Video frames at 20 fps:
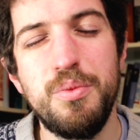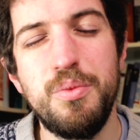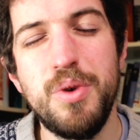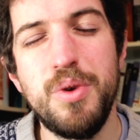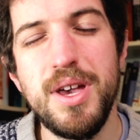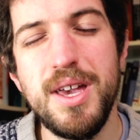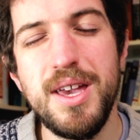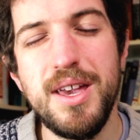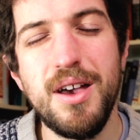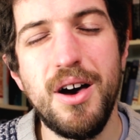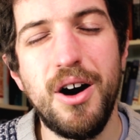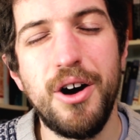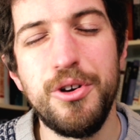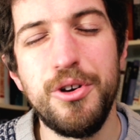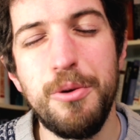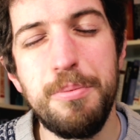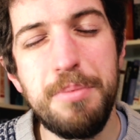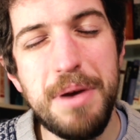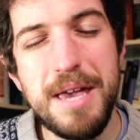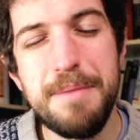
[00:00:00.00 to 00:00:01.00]
we are
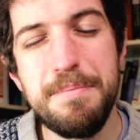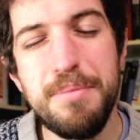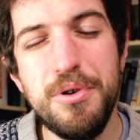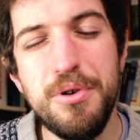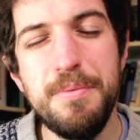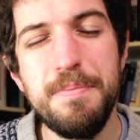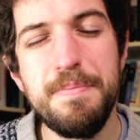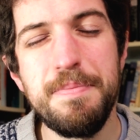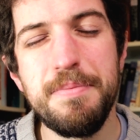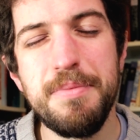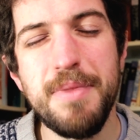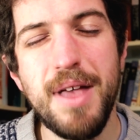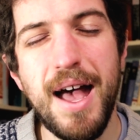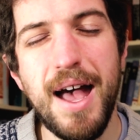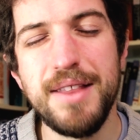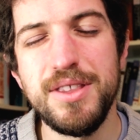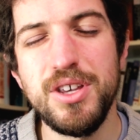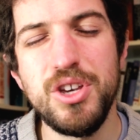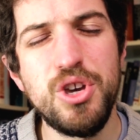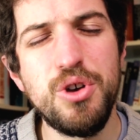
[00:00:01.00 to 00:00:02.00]
your people
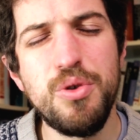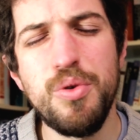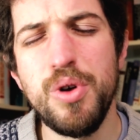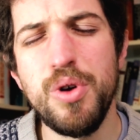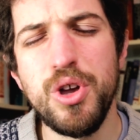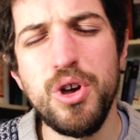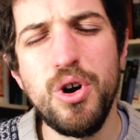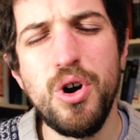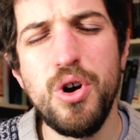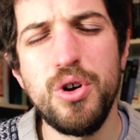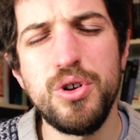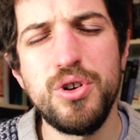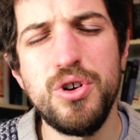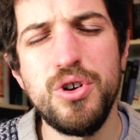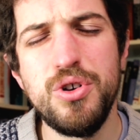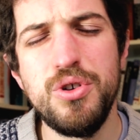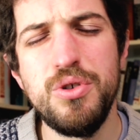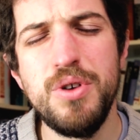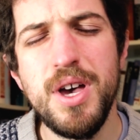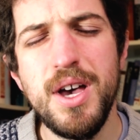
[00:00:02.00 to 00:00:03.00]
and that you are a God
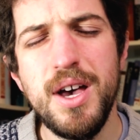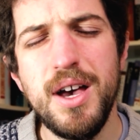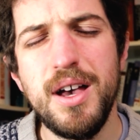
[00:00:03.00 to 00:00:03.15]
who